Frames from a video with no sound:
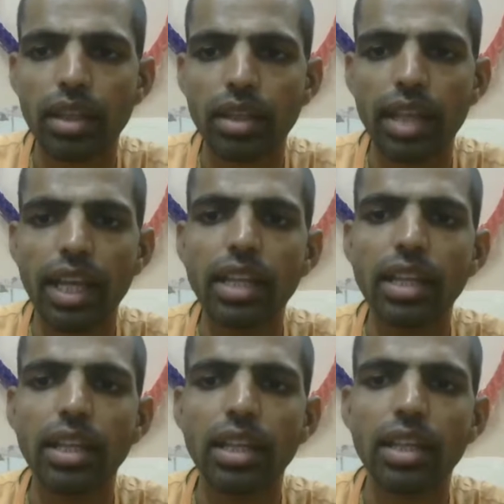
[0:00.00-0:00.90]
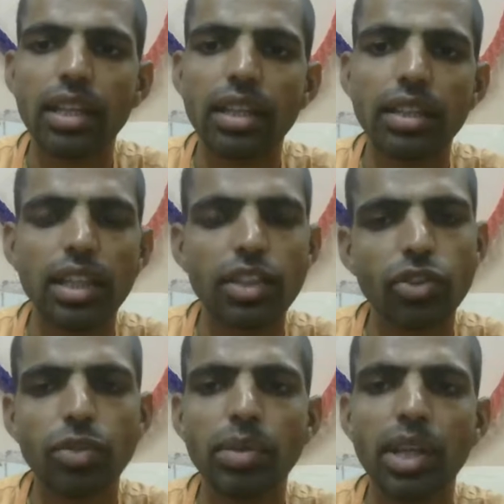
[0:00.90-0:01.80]
then they
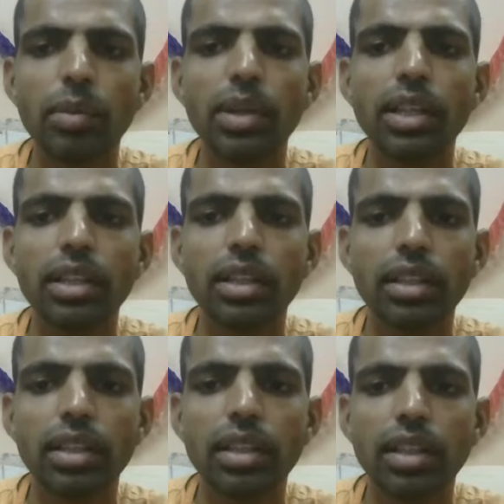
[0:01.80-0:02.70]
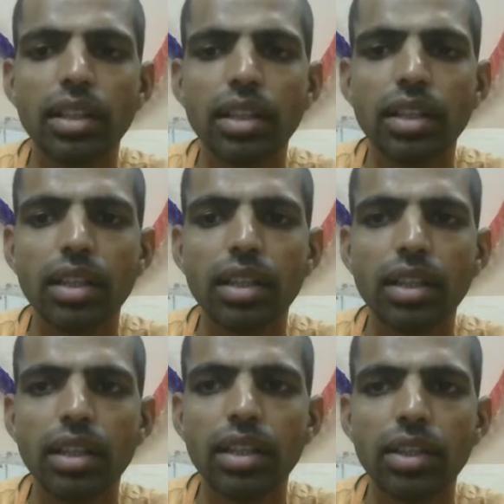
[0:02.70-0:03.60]
should be abandoned.
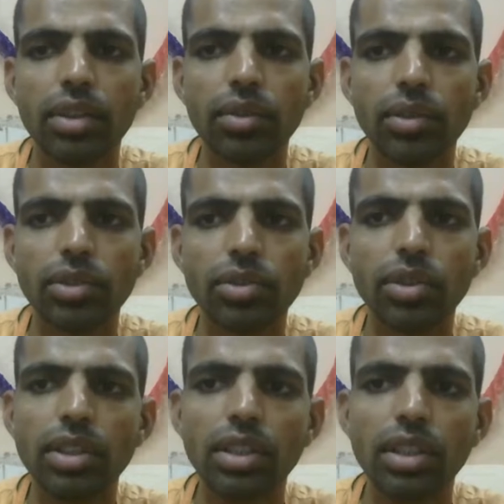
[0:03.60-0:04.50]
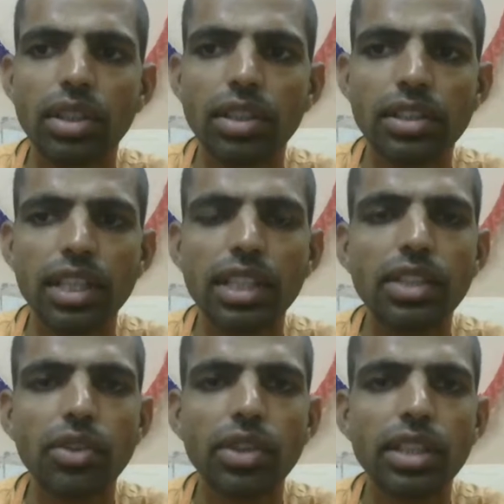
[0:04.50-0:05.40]
We should change
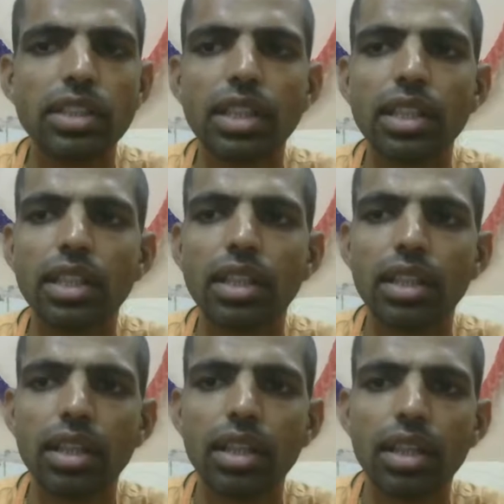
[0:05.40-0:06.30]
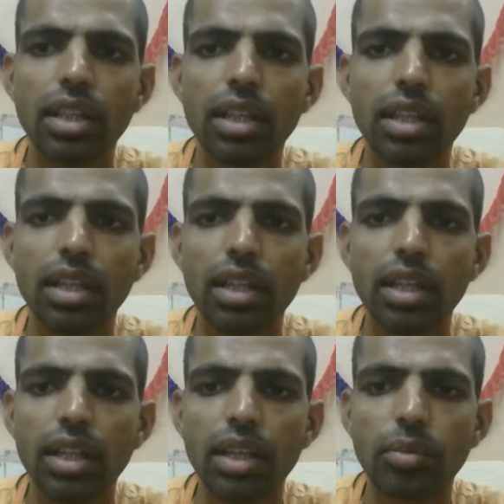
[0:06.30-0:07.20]
our teacher.
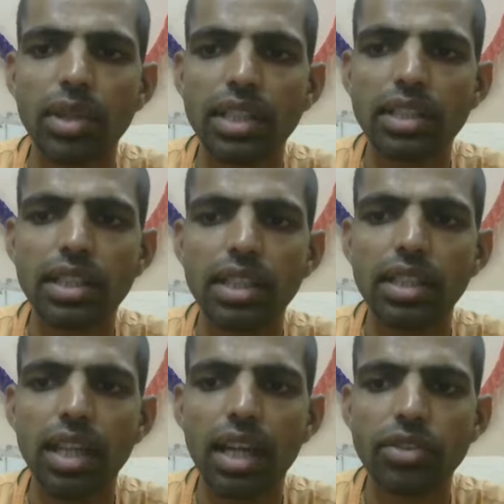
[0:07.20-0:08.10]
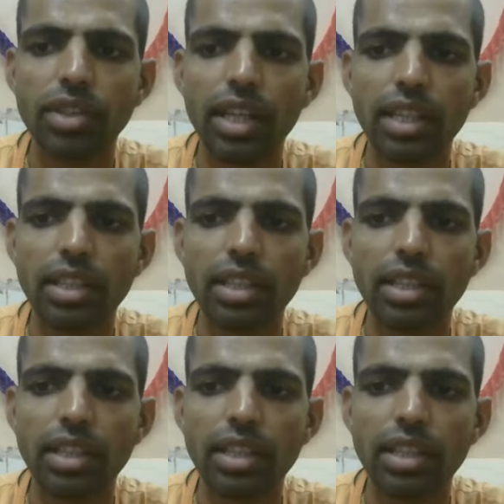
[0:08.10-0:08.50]
But still, Arjuna